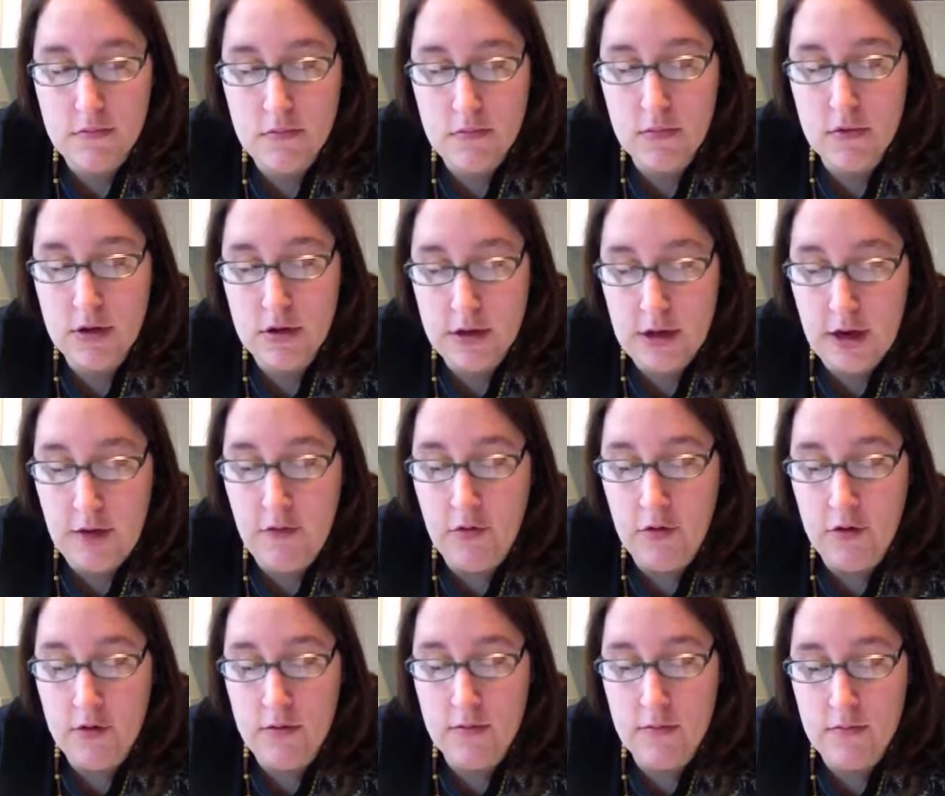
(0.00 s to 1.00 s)
the
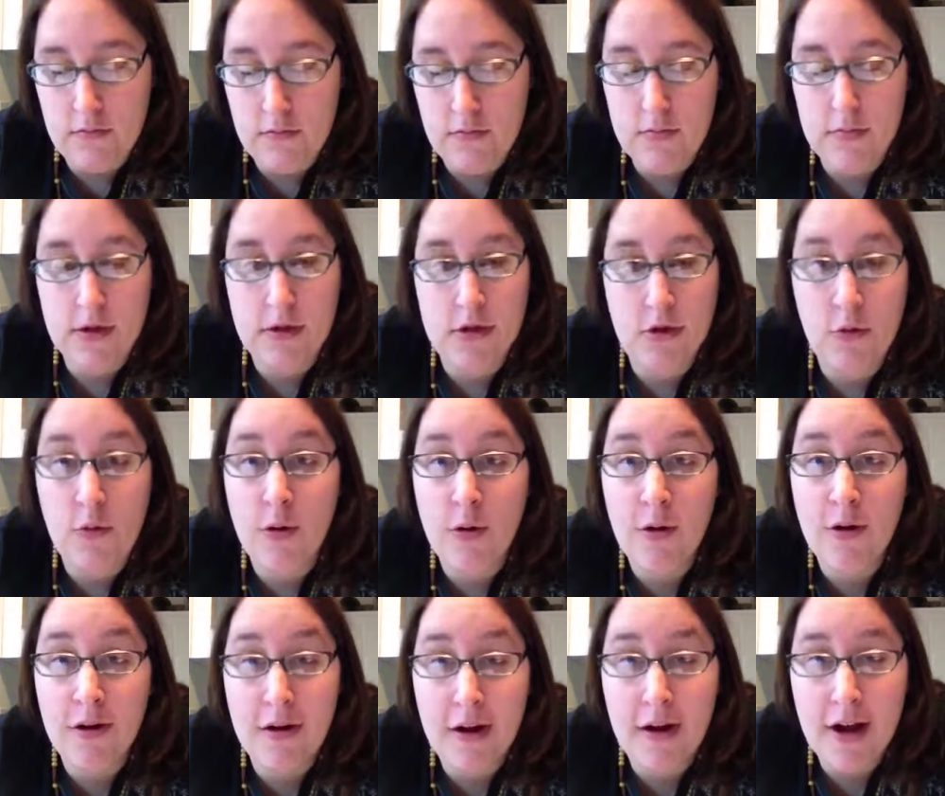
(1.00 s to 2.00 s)
devil is a
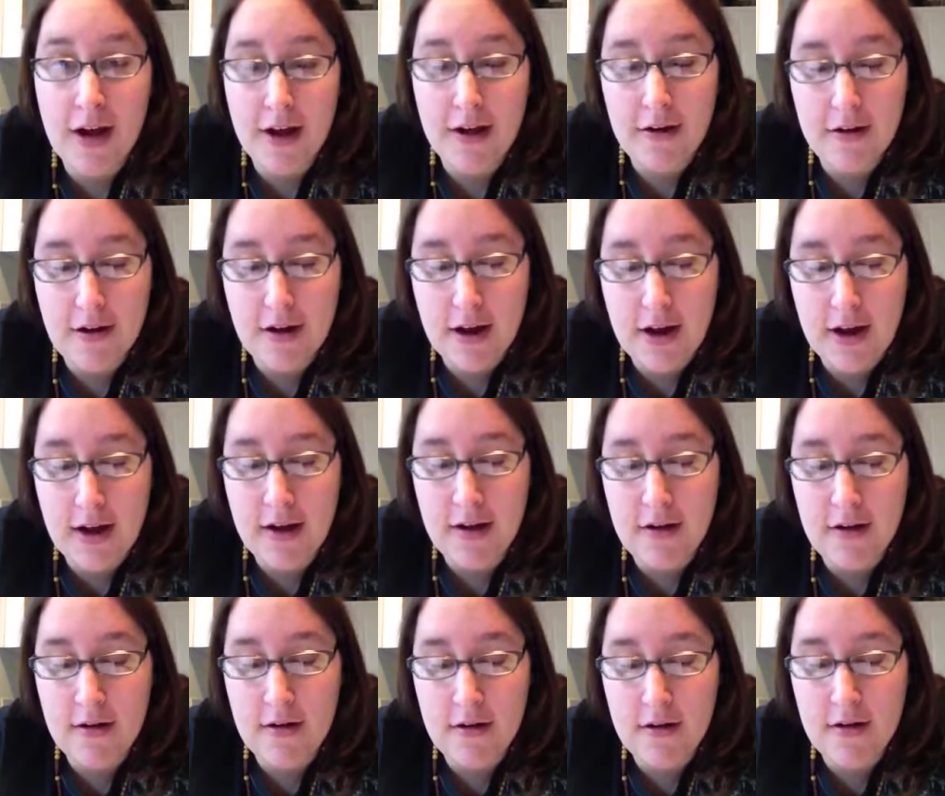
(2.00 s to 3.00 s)
roaring lion
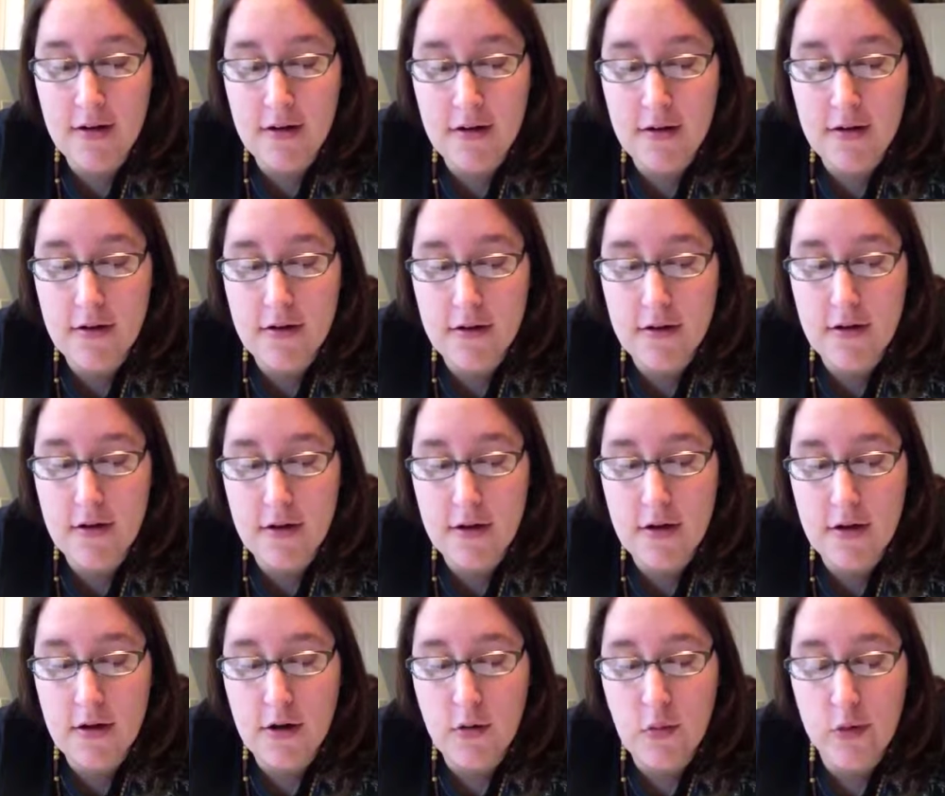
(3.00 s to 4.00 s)
and
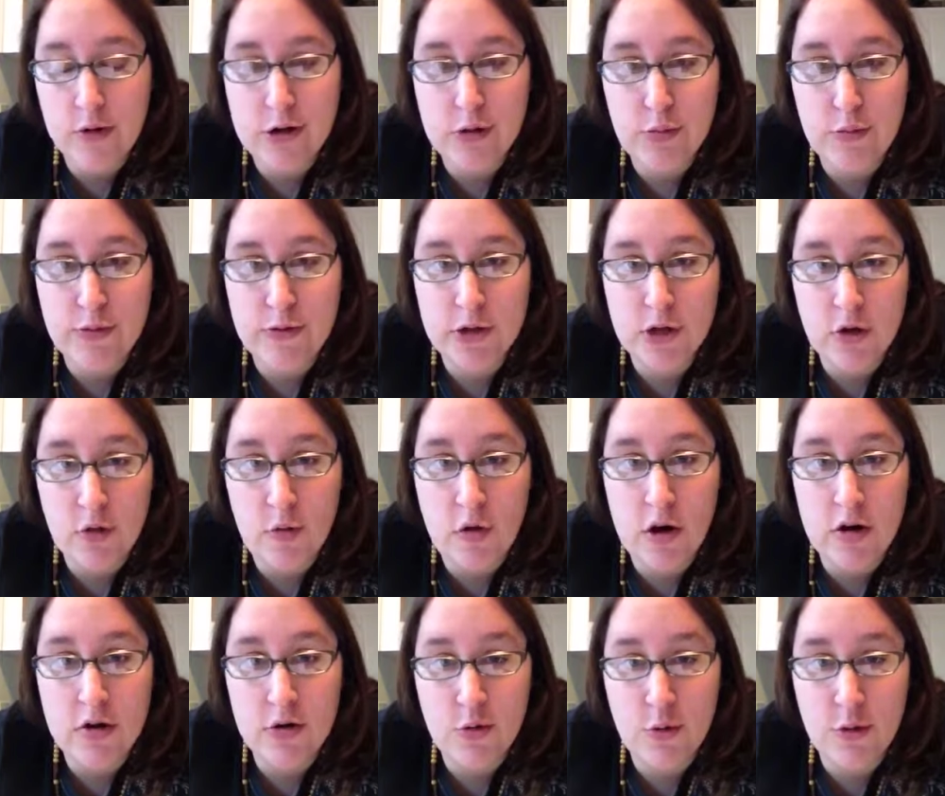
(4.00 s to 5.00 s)
we're supposed to
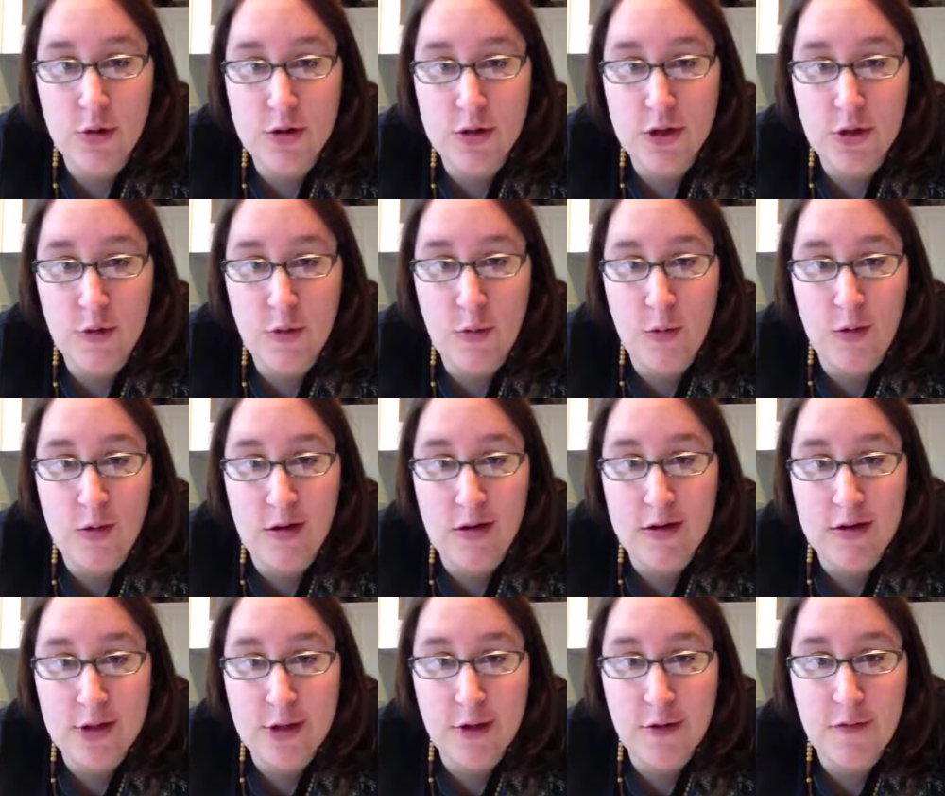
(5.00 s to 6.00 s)
run towards the roar
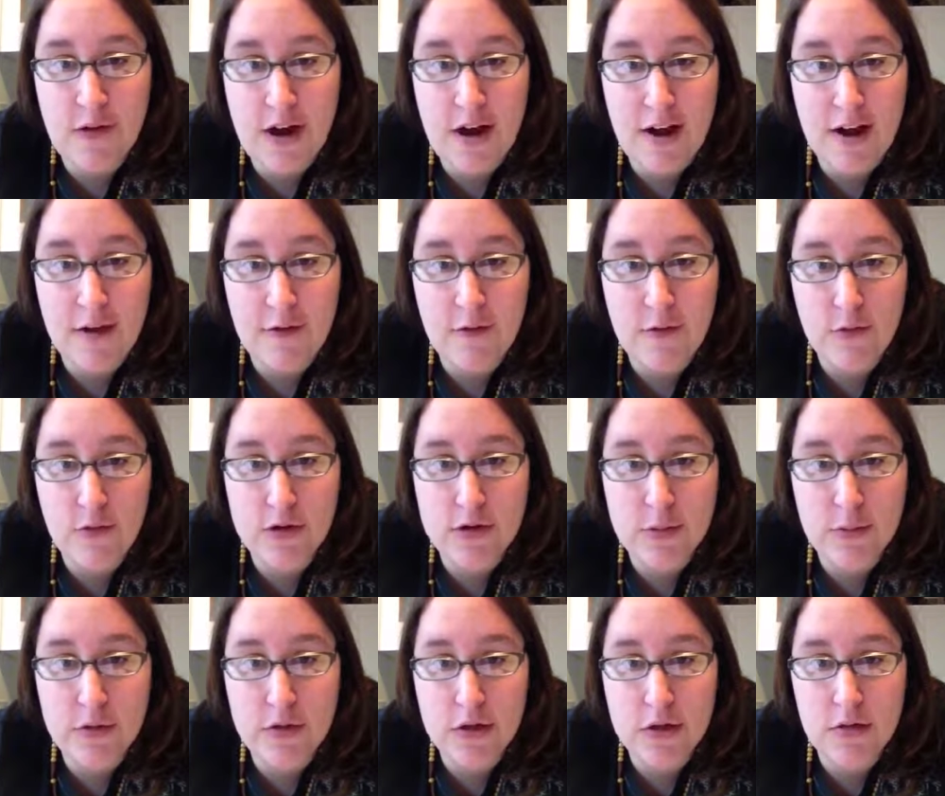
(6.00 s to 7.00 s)
and survive. We're
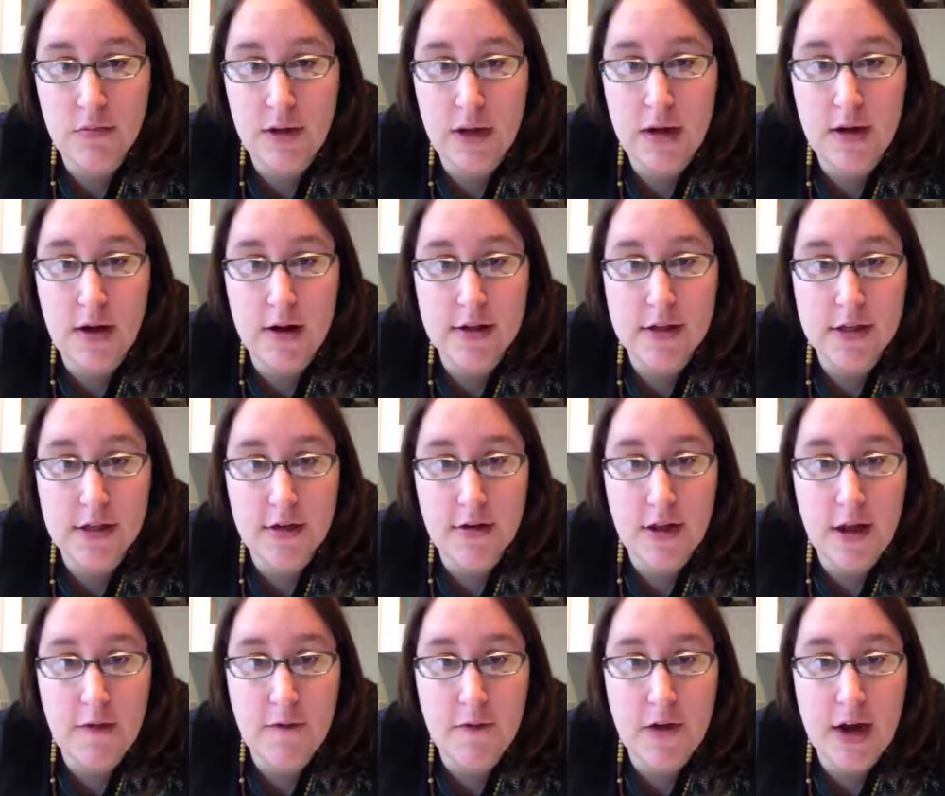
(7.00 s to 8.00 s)
supposed to be
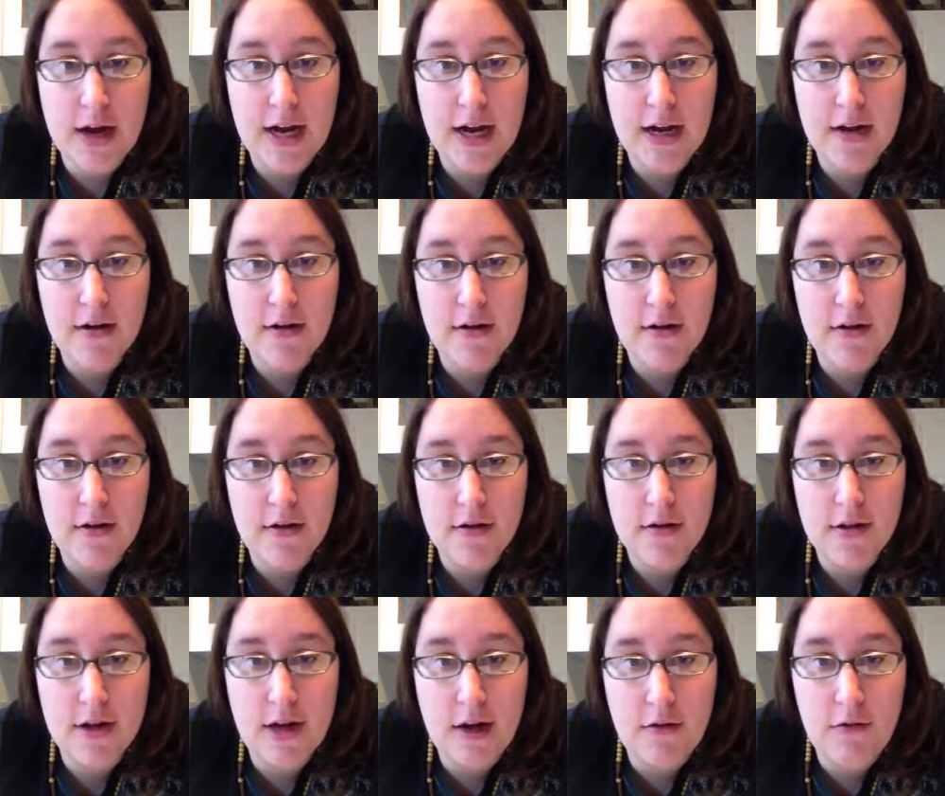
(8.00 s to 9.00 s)
constantly fighting
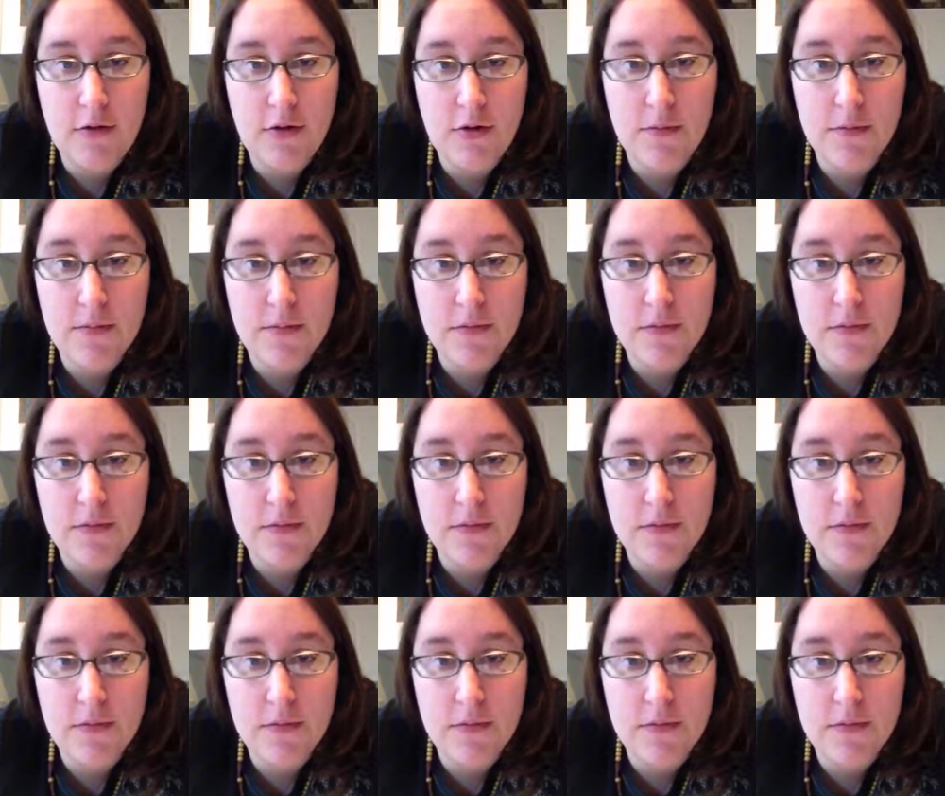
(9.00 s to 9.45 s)
the devil